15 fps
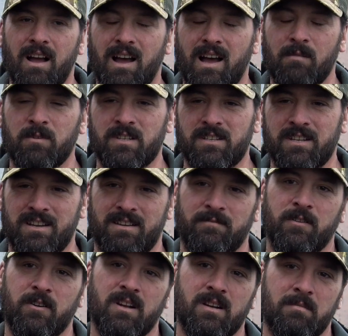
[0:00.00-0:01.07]
I would say if
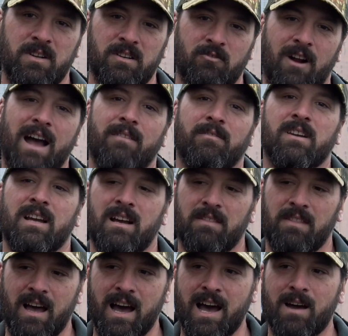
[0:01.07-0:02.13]
you're going to be driving down
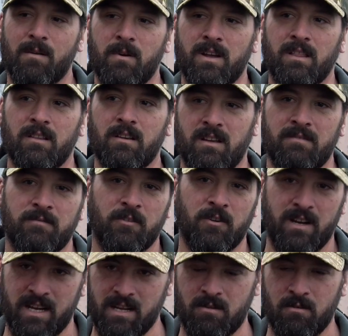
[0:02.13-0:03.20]
the highway looking for
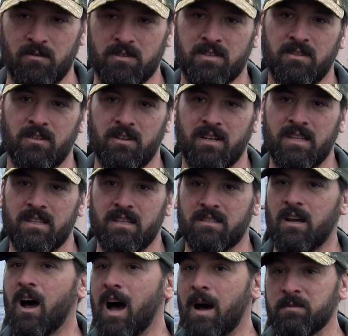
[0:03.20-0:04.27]
eagles, look in the
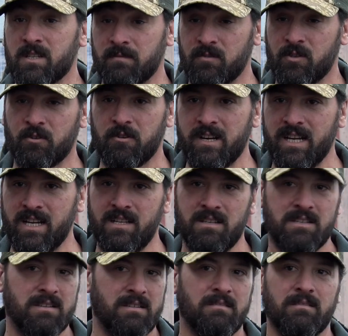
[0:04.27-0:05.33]
tops of
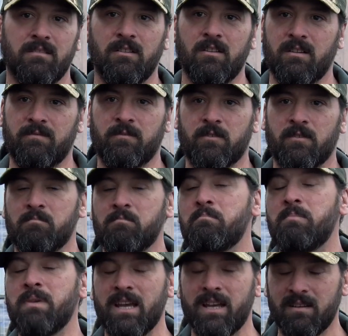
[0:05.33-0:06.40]
trees, look for
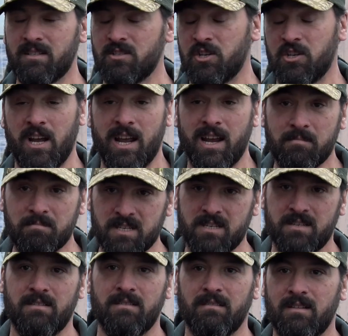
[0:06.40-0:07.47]
big
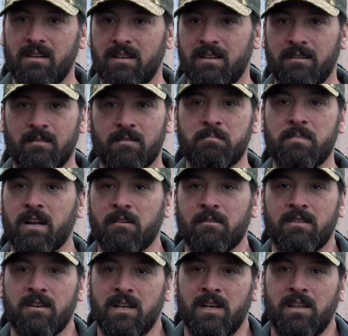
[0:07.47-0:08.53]
shapes. They're bigger
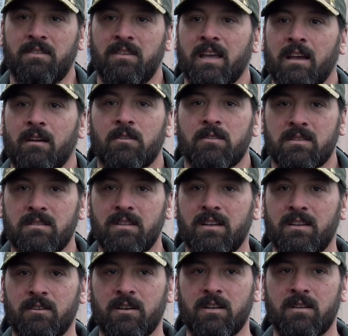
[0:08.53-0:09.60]
than anything else that
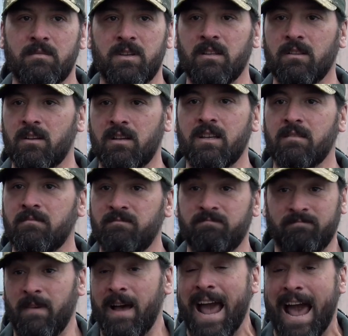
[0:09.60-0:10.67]
you're going to be looking
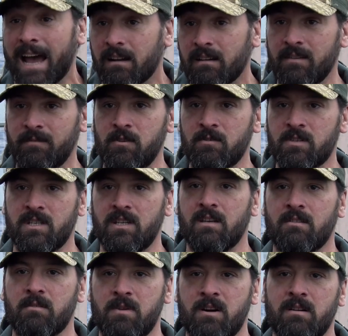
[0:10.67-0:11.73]
at if you see
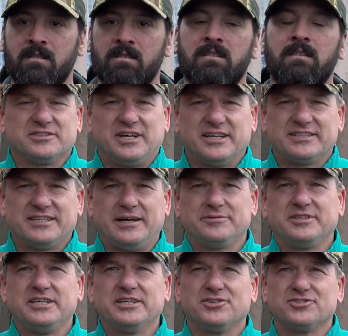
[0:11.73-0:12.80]
other birds. lot of
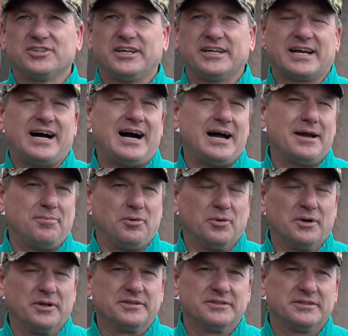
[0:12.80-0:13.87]
times eagles like a high
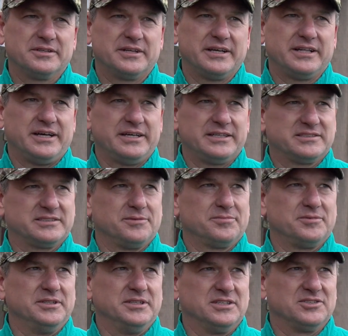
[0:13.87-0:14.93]
point. They like
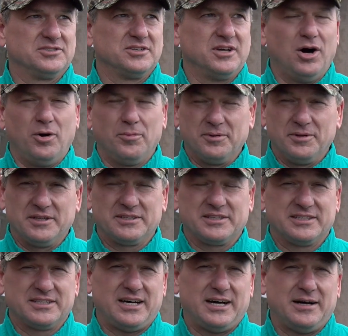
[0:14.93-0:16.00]
something that's open at
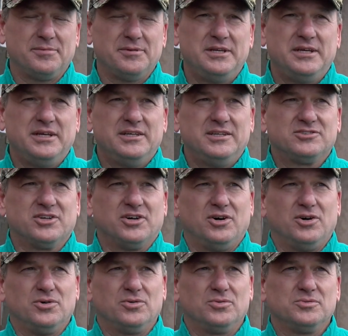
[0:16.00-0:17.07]
the top.
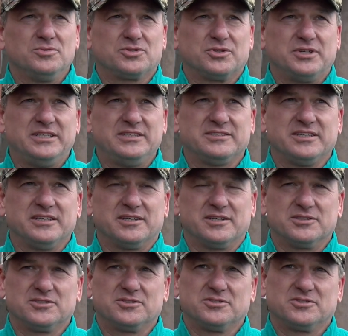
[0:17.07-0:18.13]
So trees that
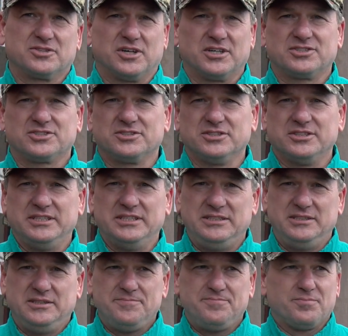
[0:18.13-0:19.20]
are
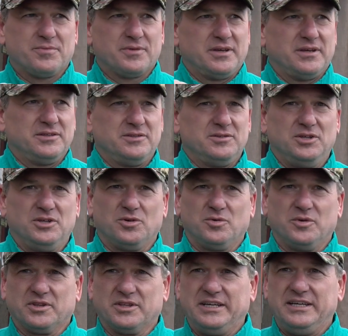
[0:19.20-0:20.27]
structurally,
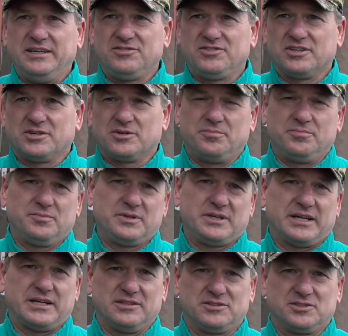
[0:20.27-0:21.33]
with leaves that are
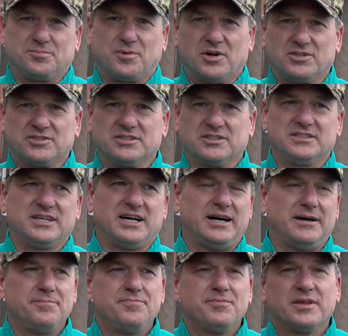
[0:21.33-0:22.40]
kind of sparse at the
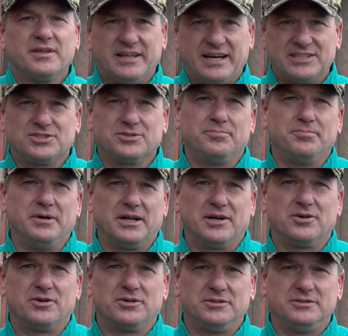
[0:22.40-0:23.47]
top, that's your
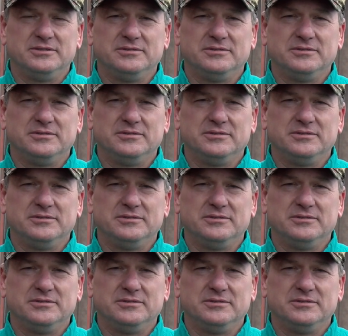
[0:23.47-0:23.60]
better